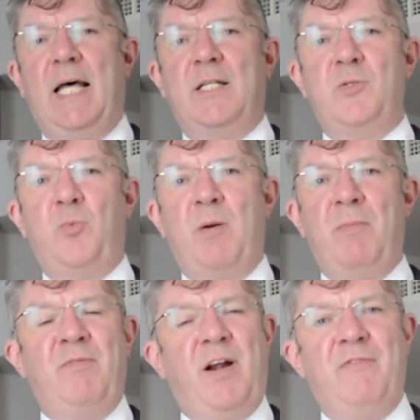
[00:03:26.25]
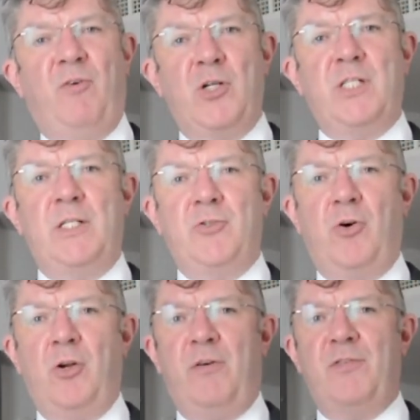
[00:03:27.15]
And we've been very fortunate in
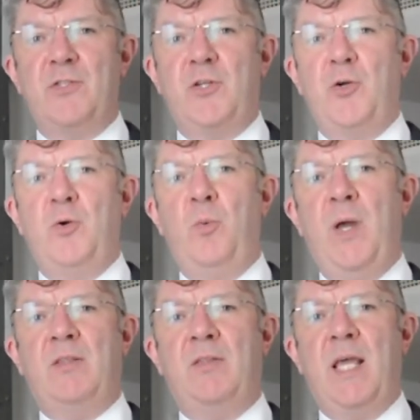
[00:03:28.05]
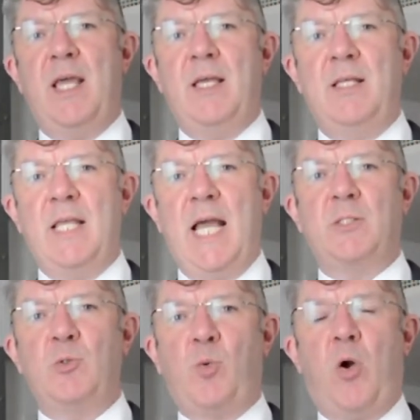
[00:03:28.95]
Drawn Office 2 with the
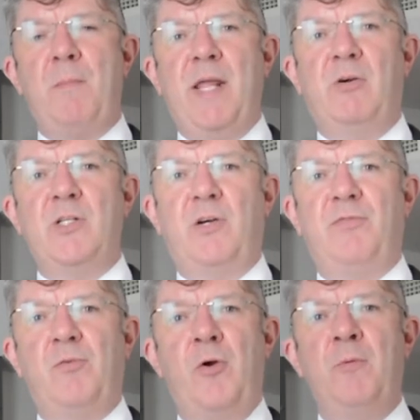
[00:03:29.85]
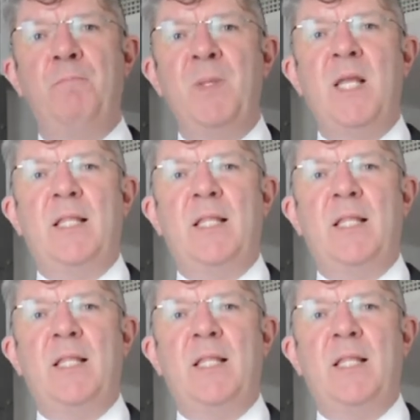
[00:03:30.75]
actual square meterage of the room